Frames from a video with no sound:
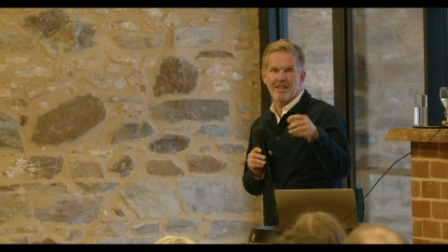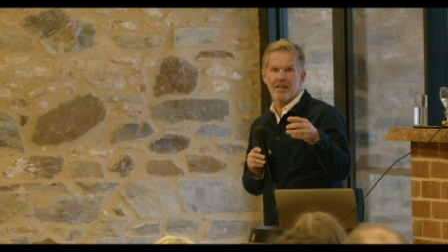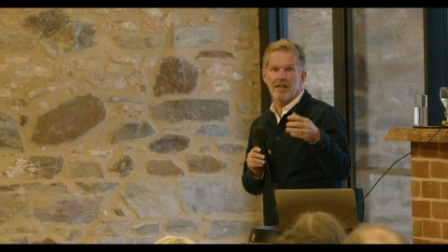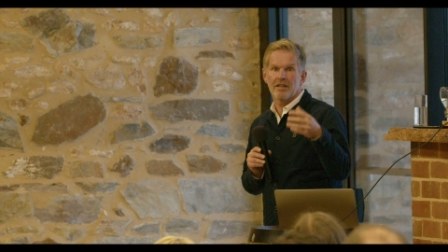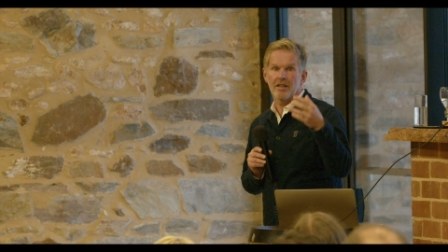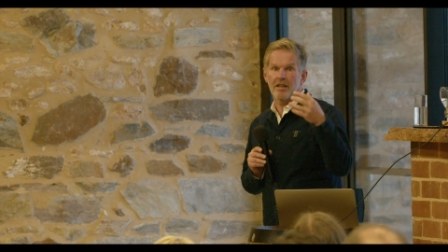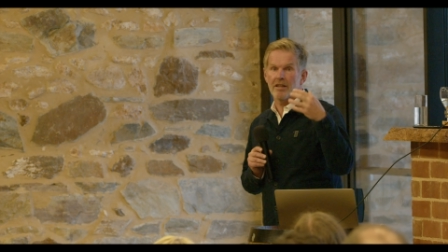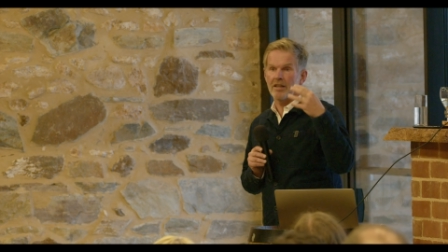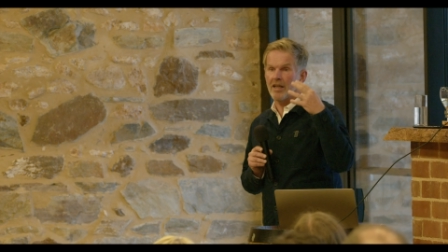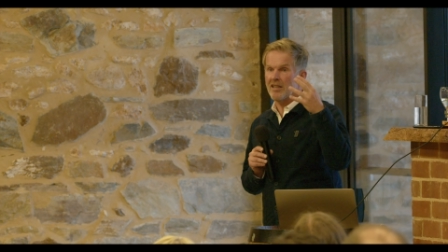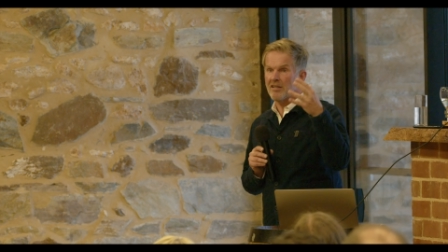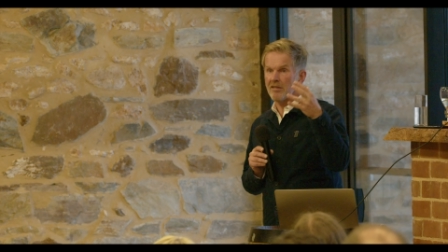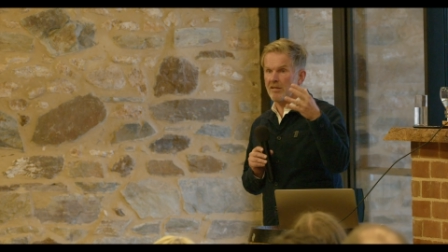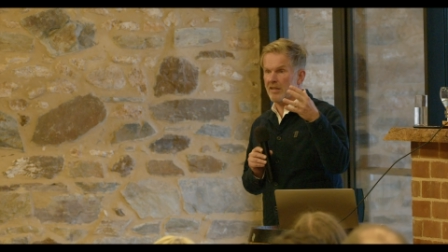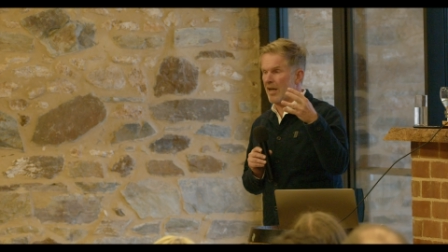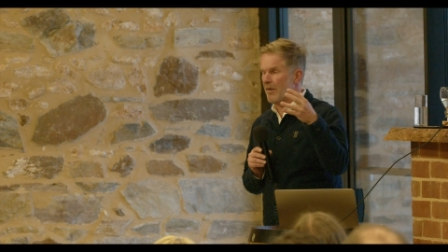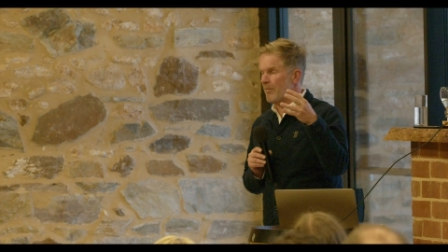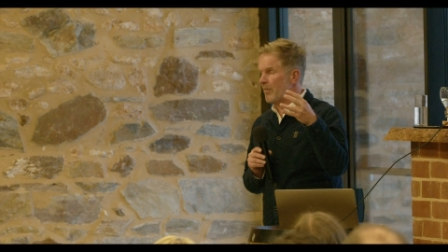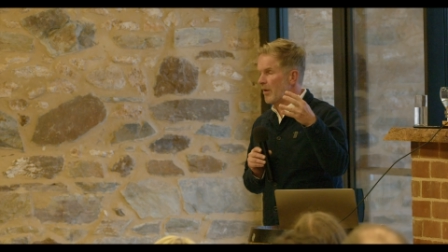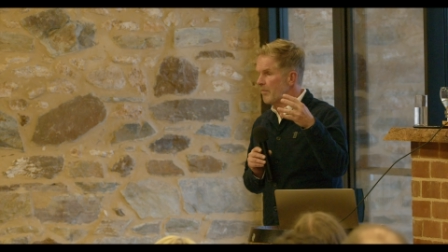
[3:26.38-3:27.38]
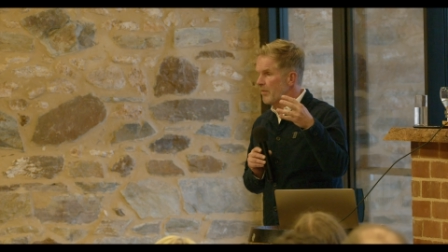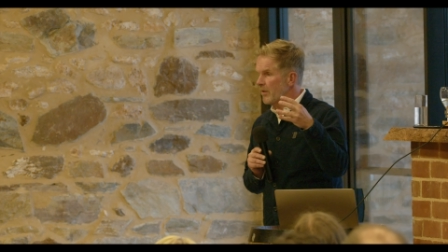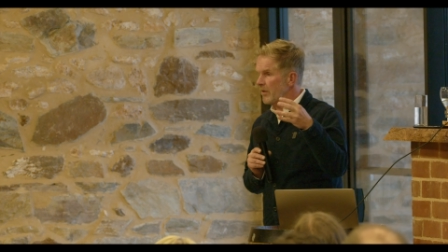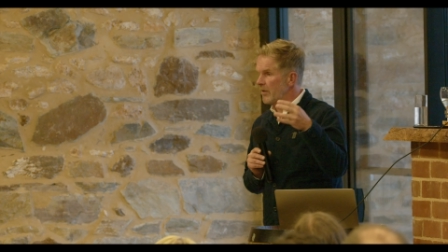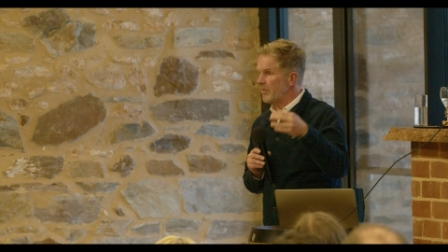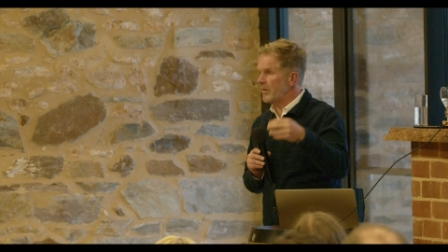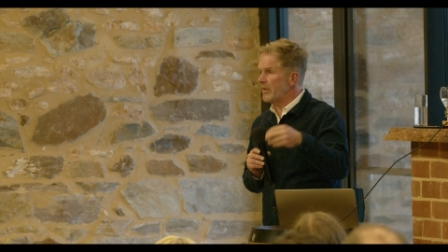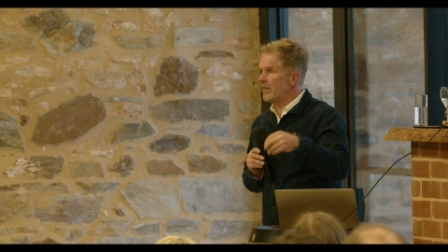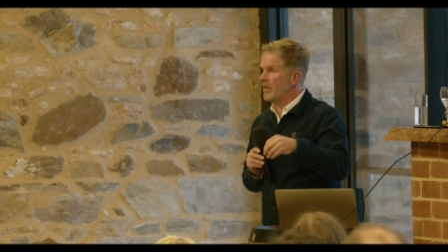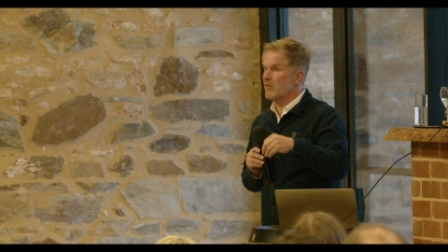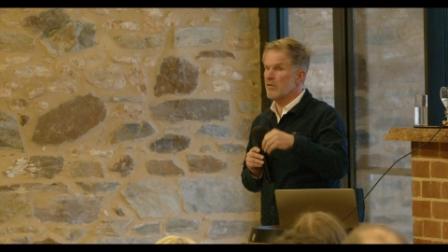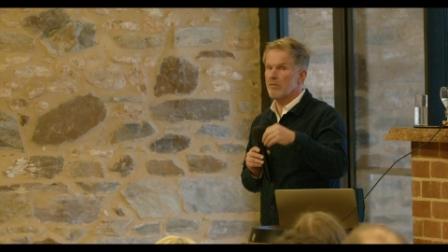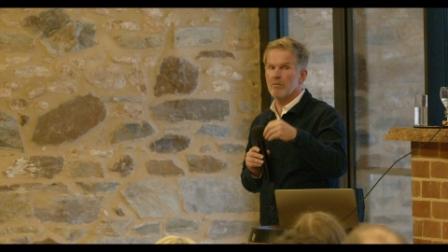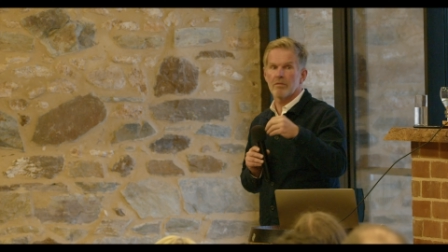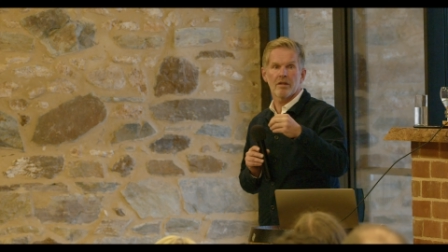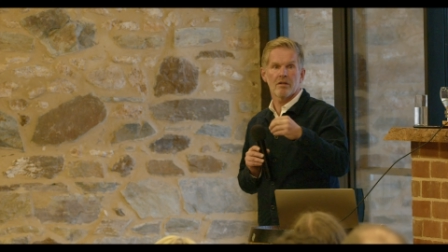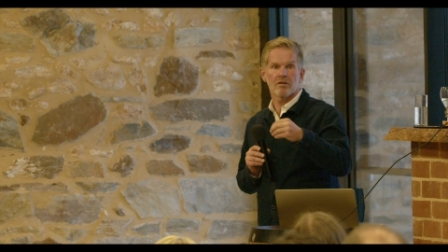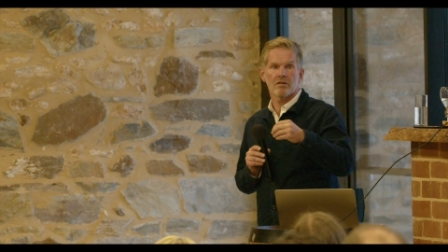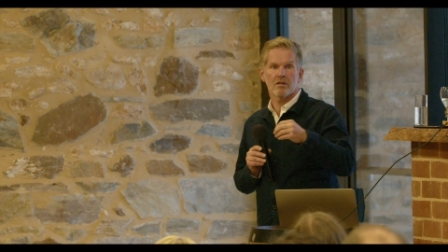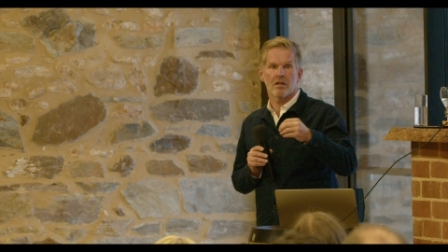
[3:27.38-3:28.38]
and then they start popping up, and then
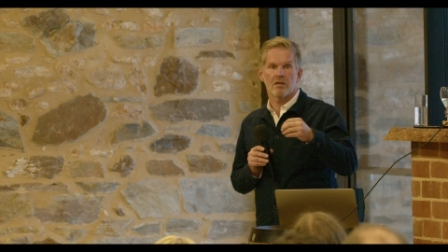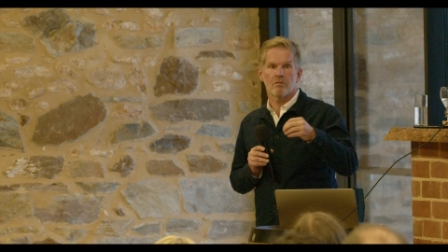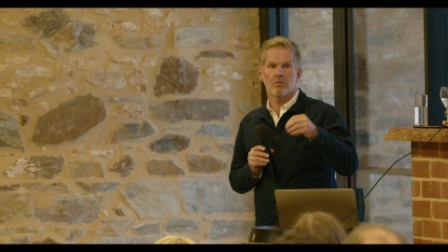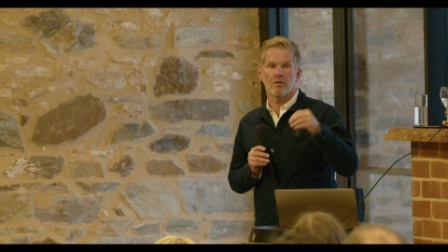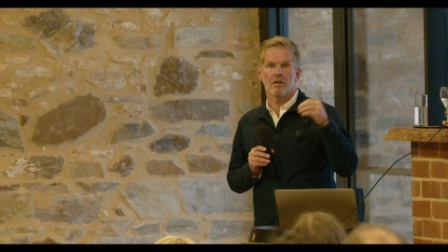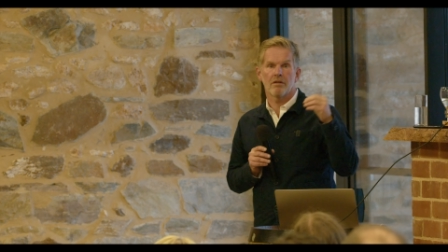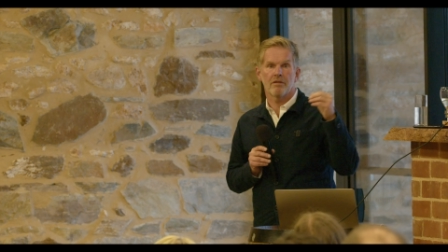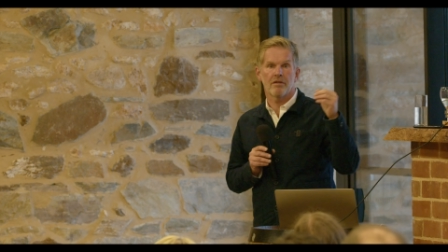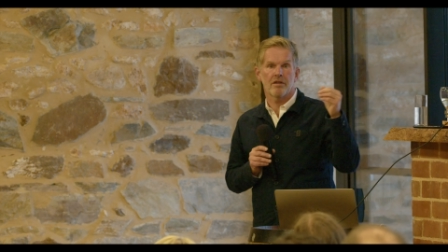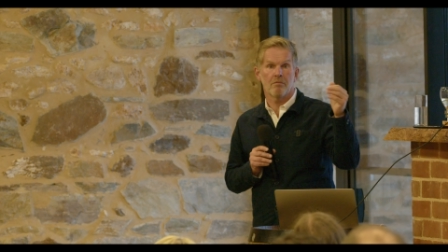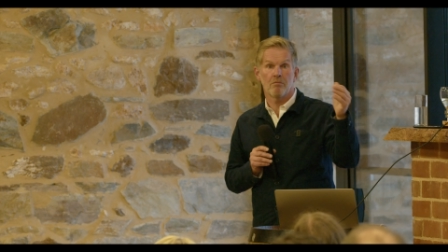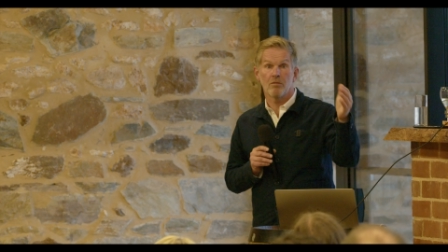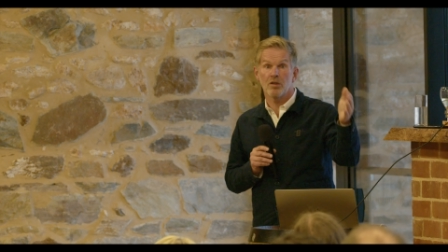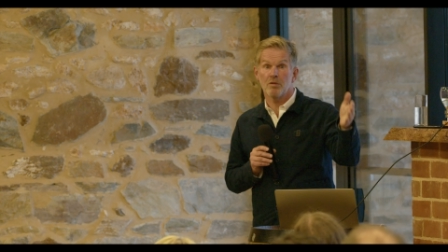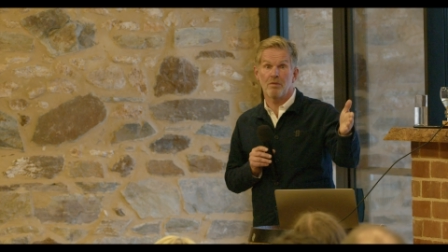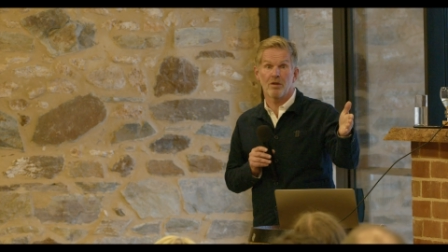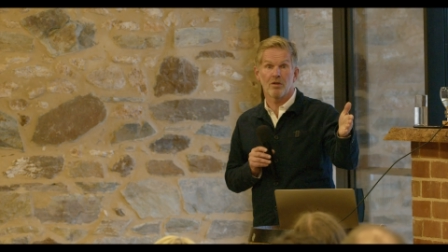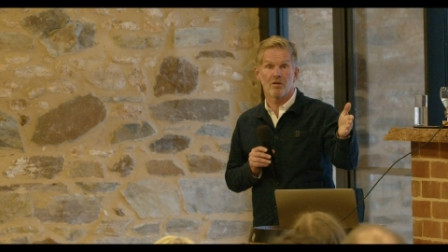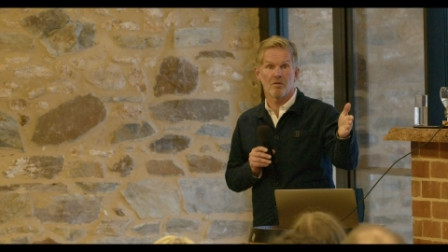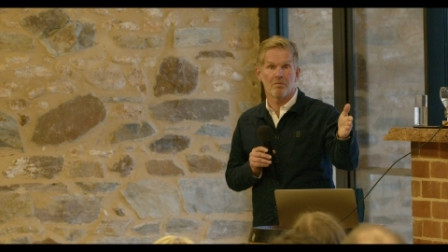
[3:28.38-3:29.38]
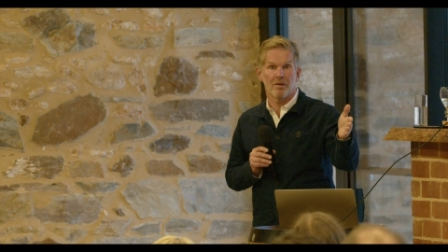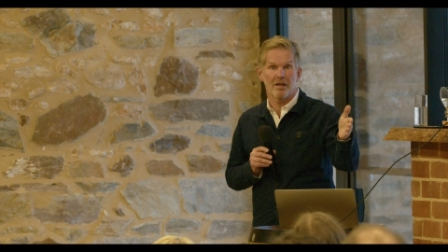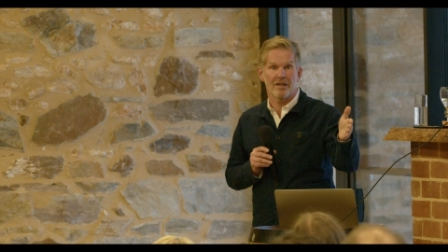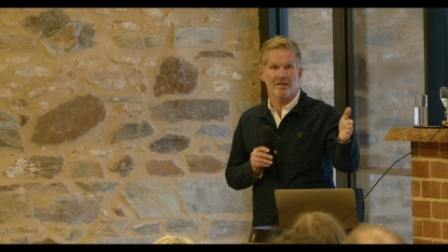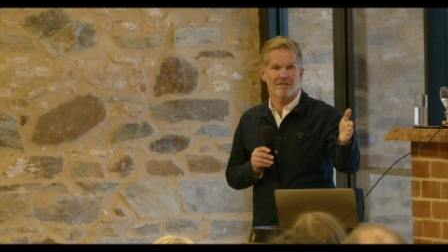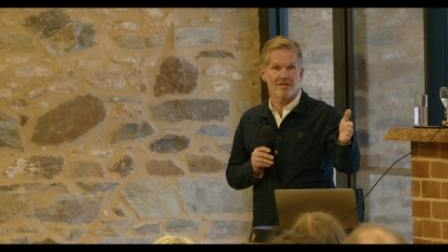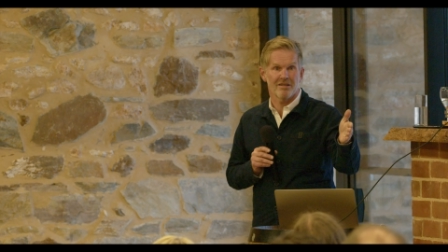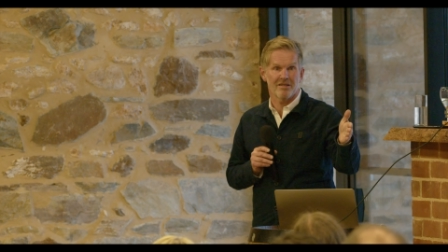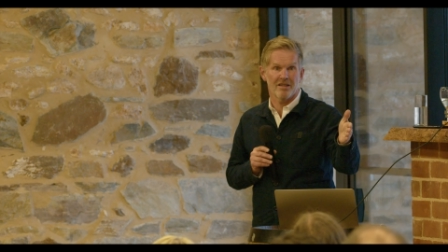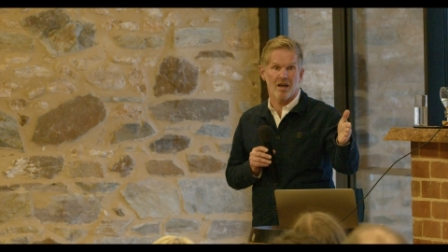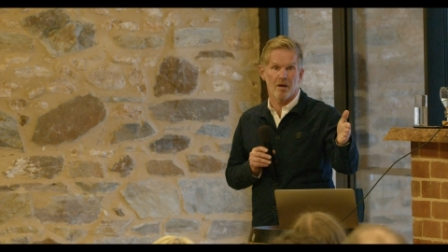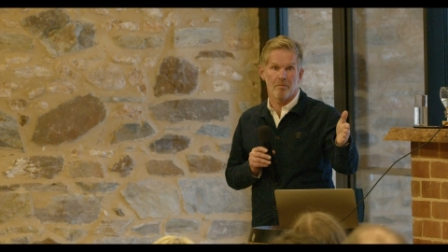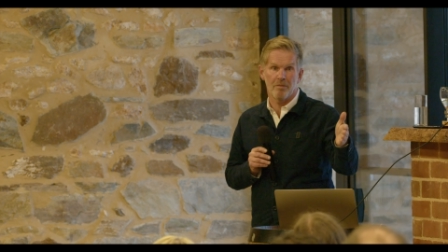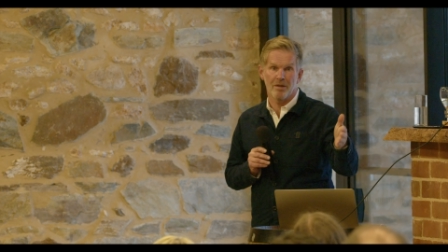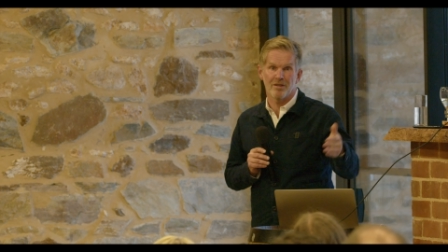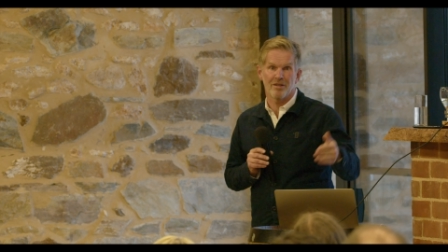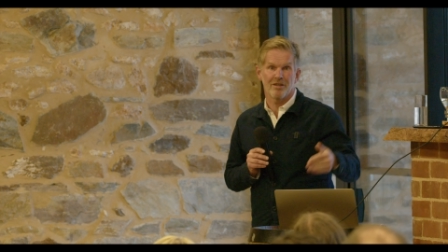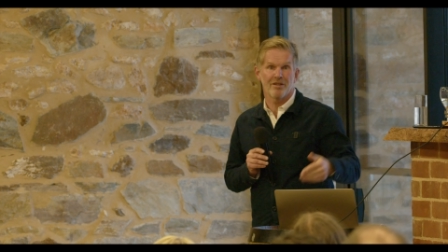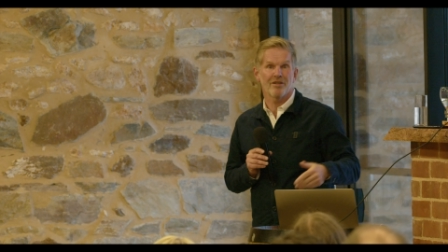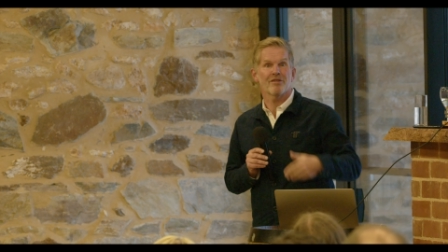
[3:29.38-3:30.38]
someone else goes, well, there must be a good place to start a
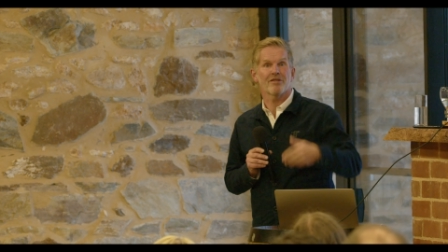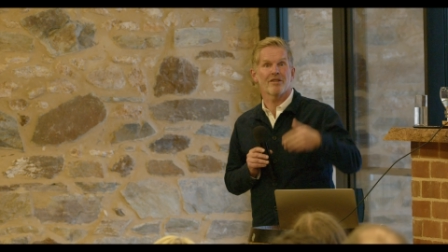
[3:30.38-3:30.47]
business.